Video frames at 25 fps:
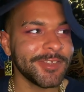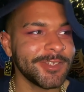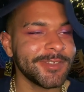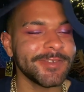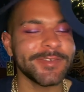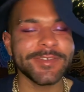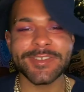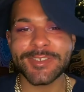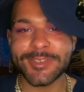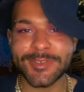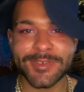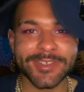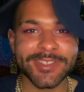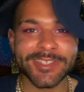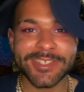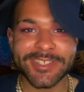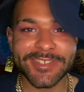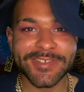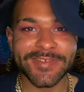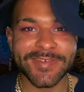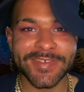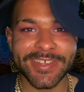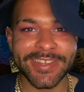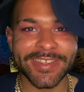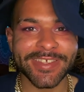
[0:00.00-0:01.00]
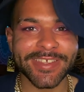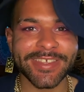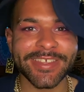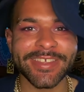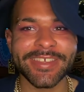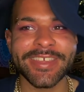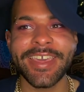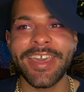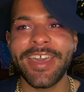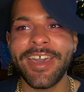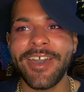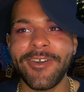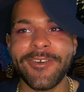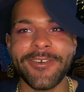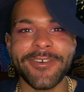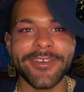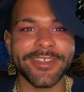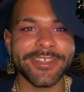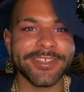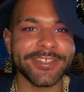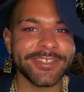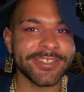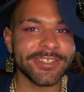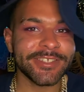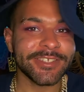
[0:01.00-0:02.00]
do enjoy this reading, or
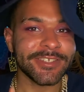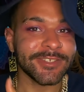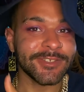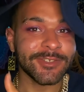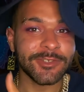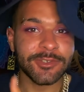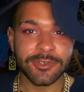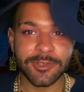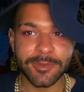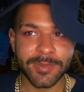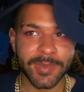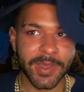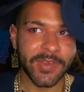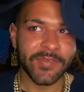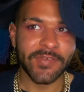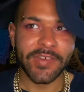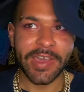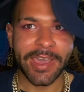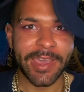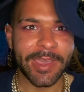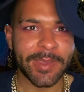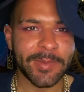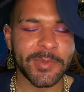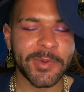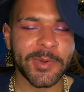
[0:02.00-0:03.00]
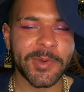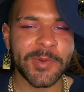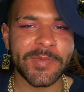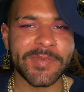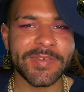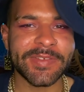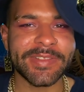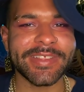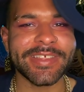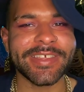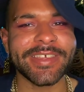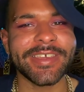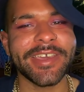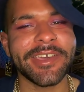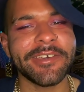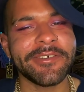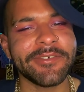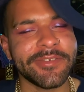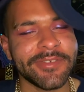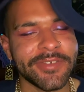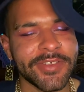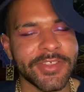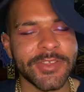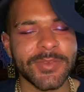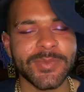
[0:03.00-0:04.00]
you just enjoy my vibe, hopefully, I
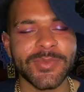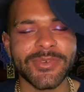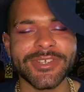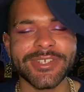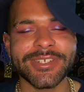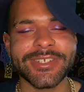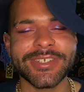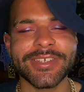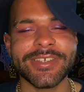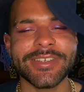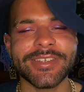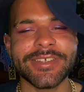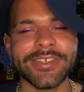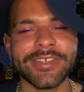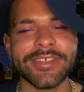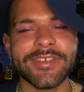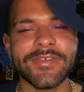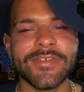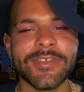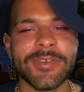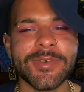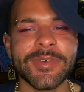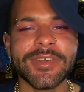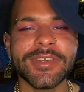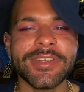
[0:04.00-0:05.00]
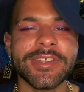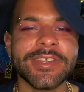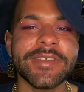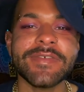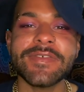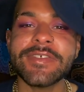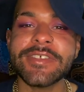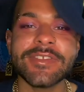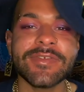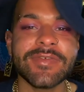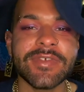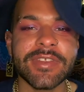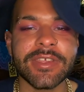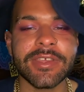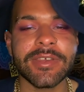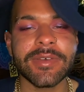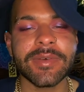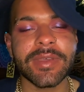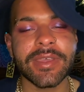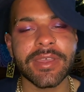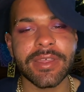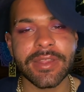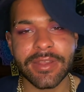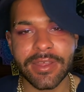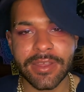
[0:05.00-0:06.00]
would really appreciate it if you were to give this video
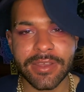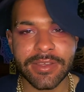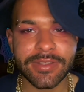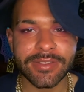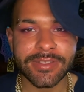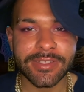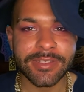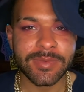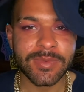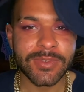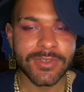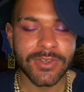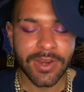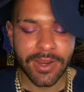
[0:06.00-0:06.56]
a like and subscribe.